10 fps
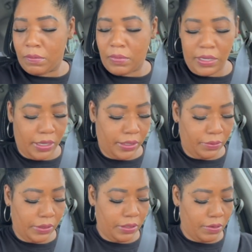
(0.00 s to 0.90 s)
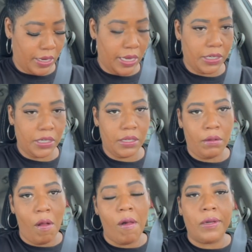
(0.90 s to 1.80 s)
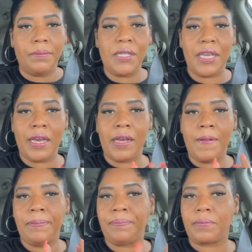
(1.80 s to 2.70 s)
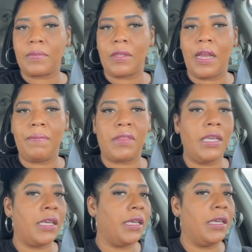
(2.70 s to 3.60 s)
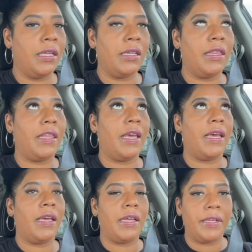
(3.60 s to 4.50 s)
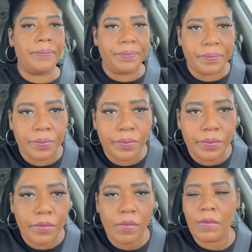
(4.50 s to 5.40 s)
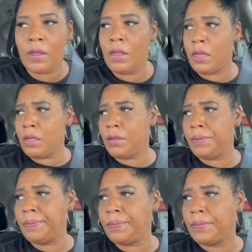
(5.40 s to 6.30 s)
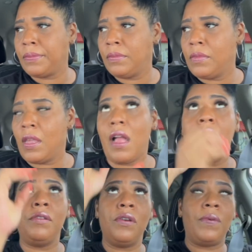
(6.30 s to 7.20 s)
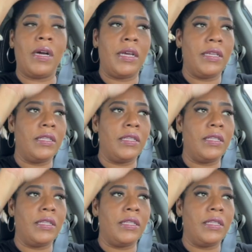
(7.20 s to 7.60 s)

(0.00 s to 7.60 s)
My hands was a little ashy. But yeah, I'm thinking that, um, I don't know why it